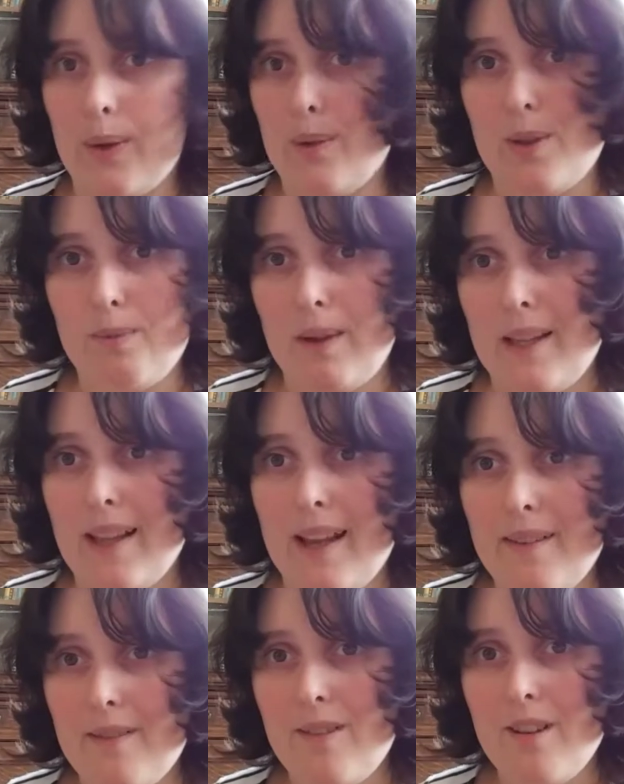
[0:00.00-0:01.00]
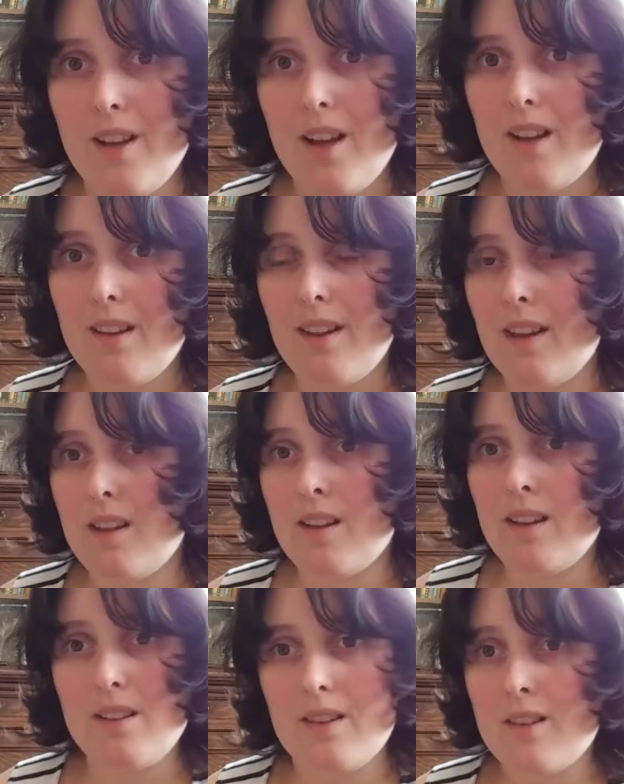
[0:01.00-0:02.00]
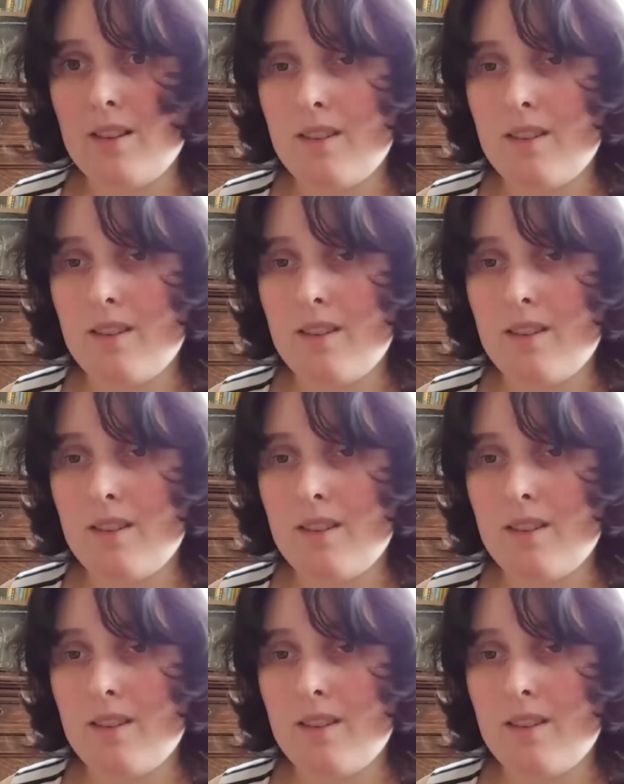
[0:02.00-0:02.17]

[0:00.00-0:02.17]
Like, this book,